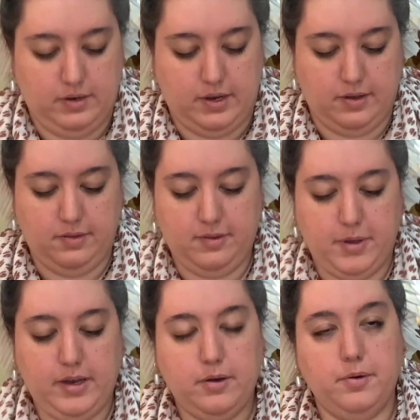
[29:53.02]
Now this
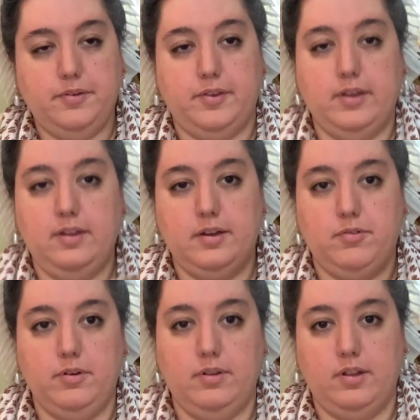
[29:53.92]
petticoat is slightly
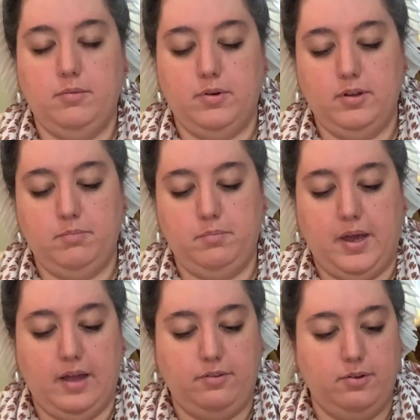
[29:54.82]
different than the one
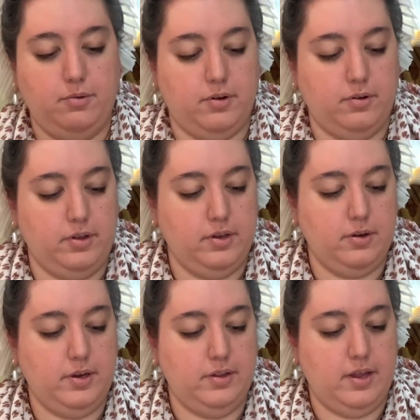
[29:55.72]
Pat showed
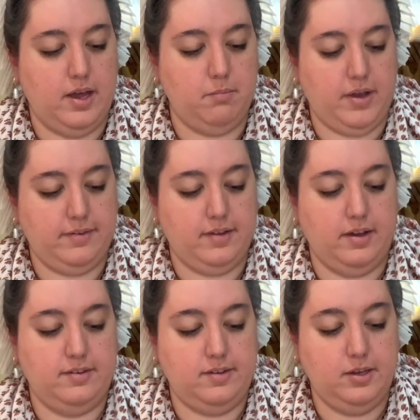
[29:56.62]
earlier in that my
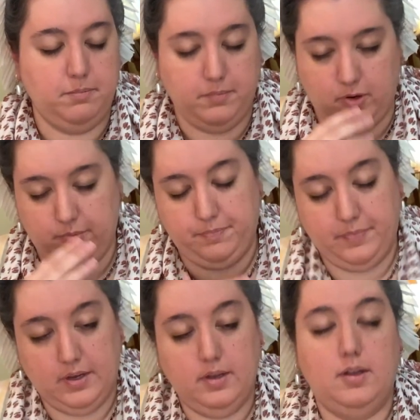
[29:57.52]
side seam or
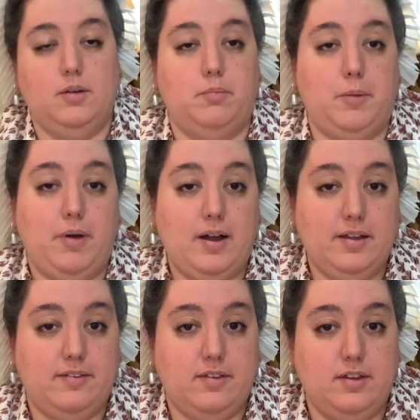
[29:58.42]
my
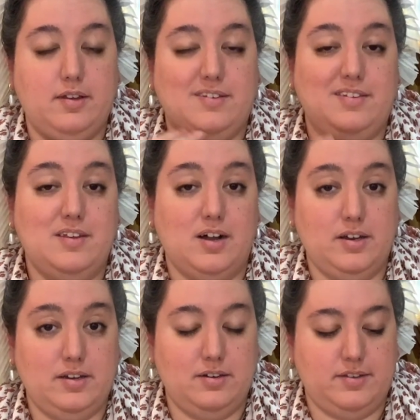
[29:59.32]
pocket slit is
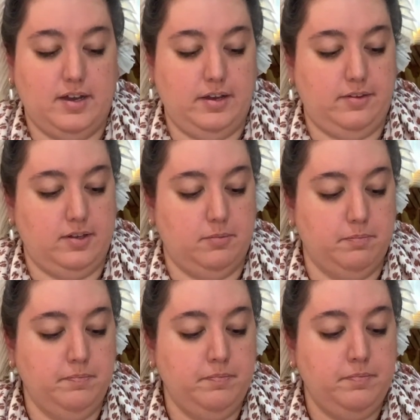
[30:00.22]
not in a side
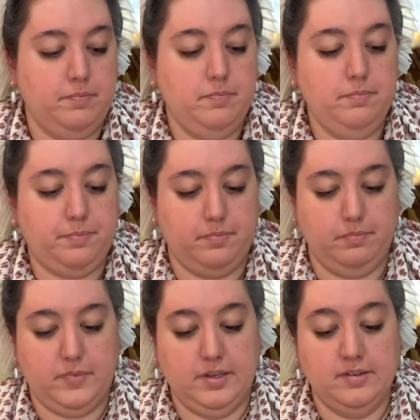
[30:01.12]
seam.
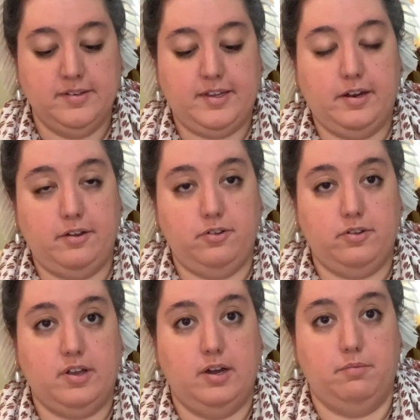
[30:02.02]
Instead I
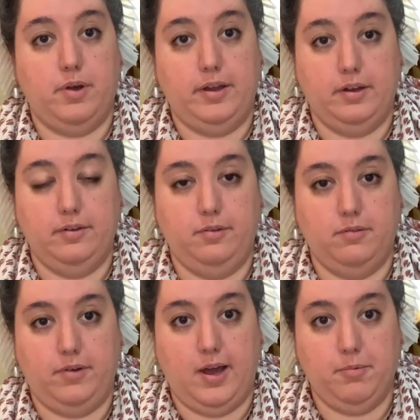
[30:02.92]
just cut right into
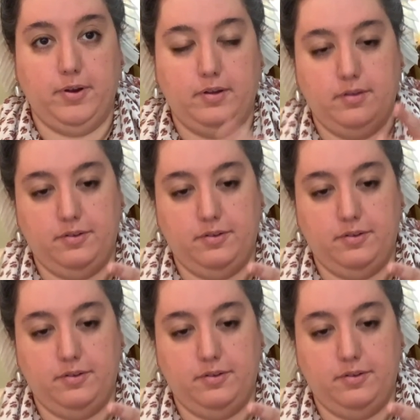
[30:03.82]
the fabric